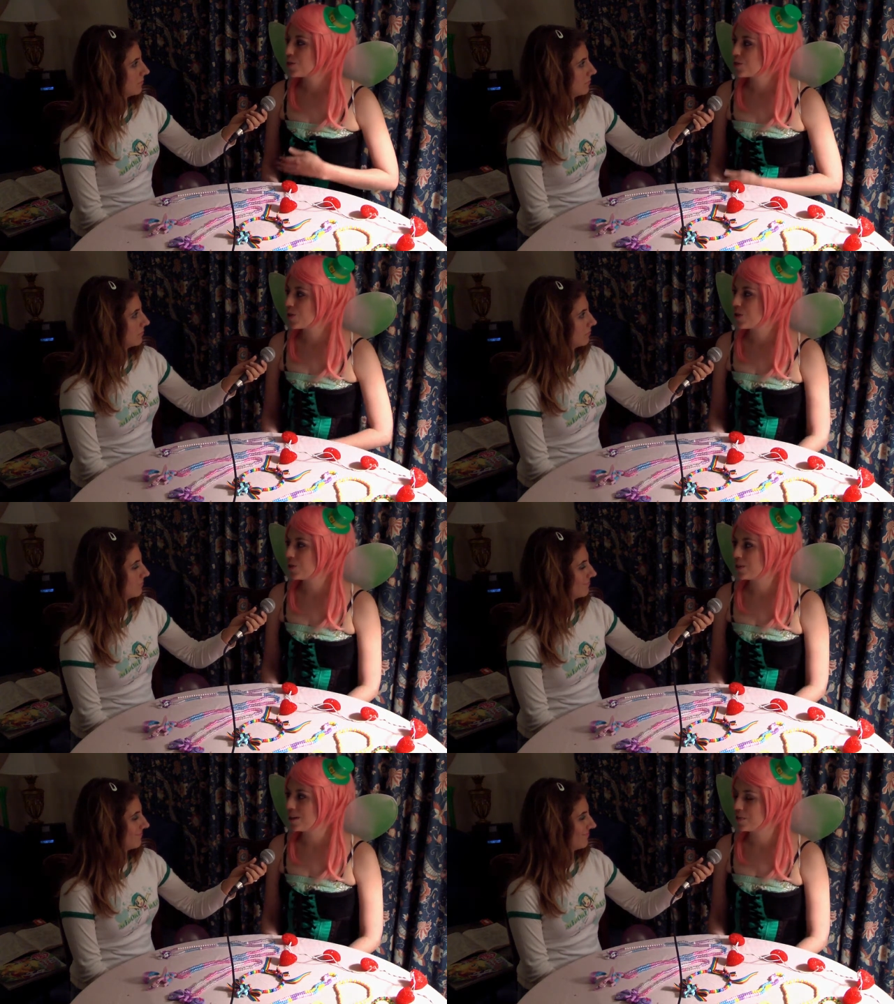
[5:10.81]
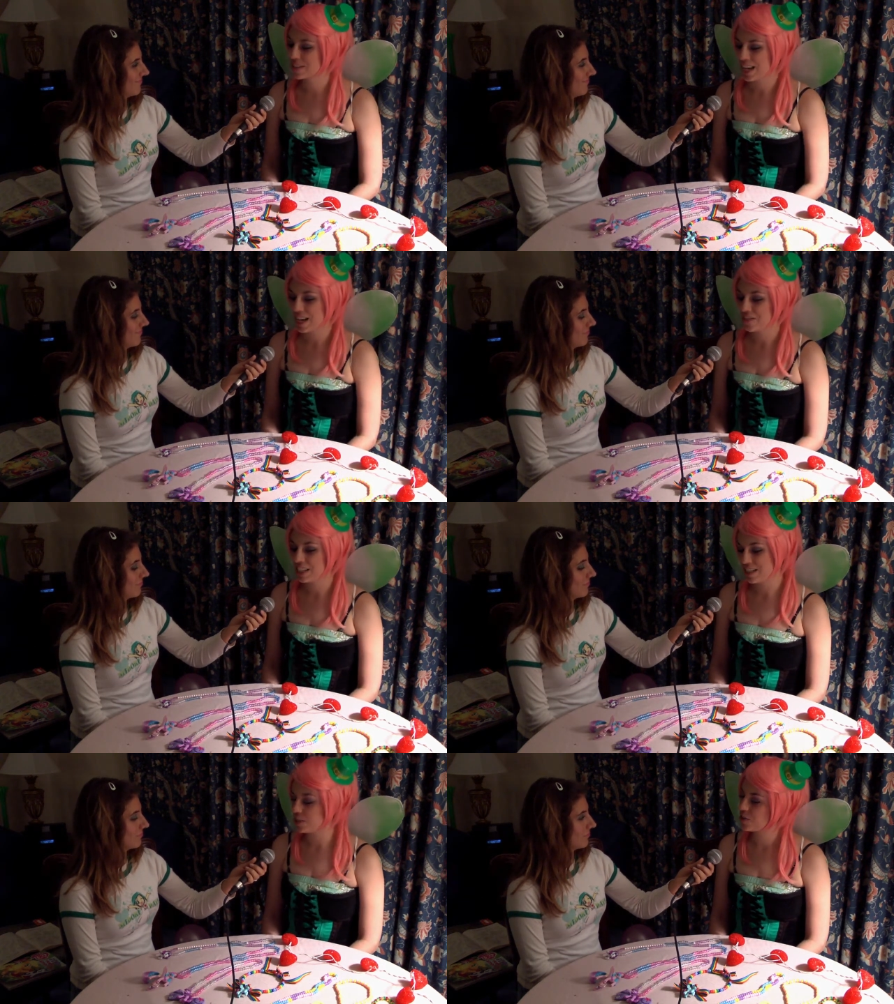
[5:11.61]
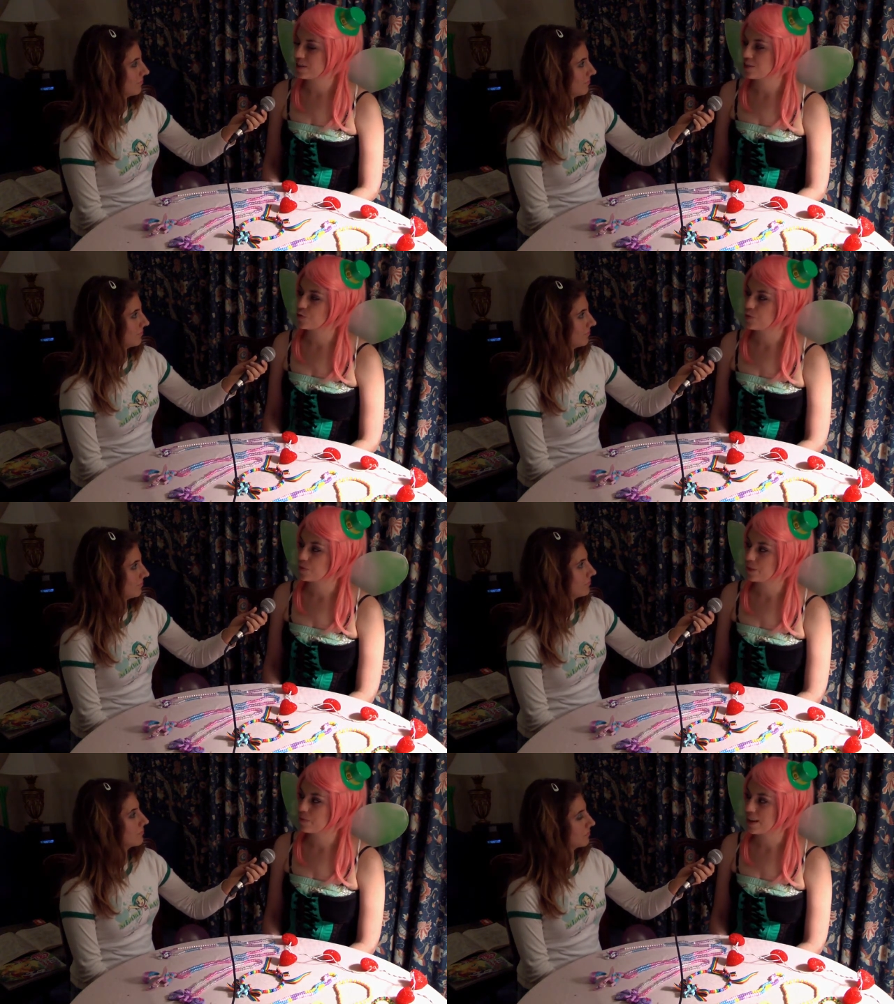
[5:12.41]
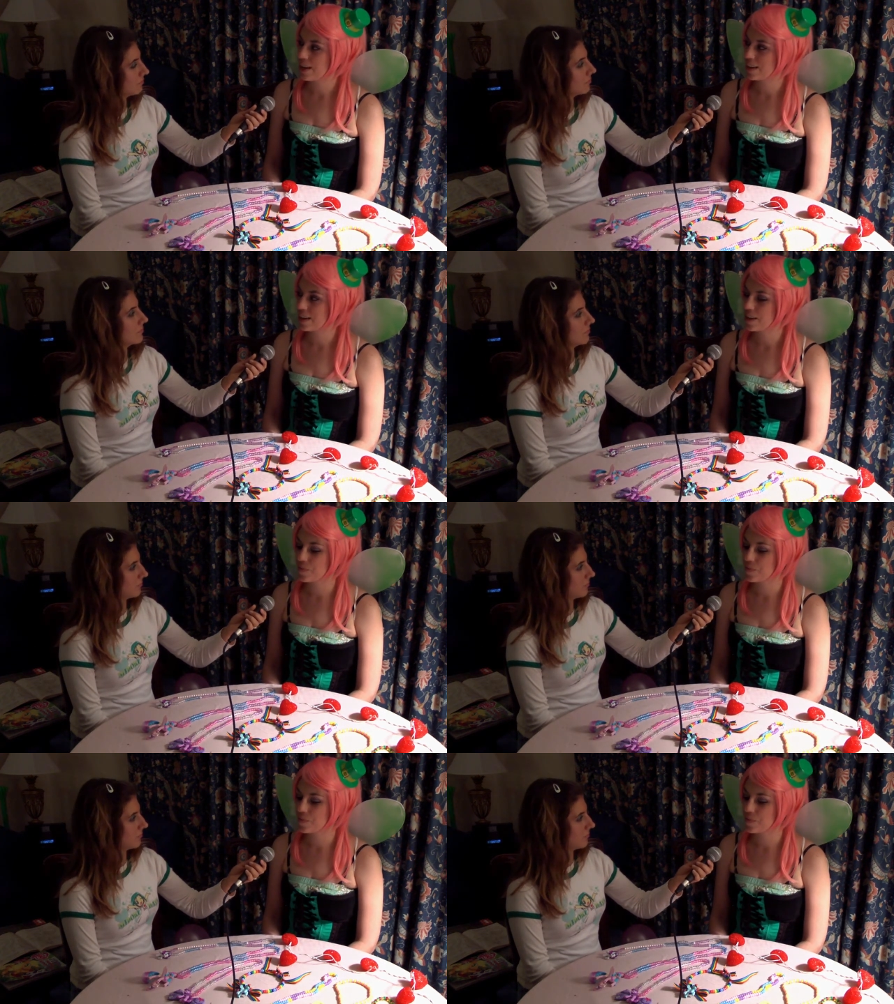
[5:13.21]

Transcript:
Speaker 1: So it was kind of an easy transition for me to make.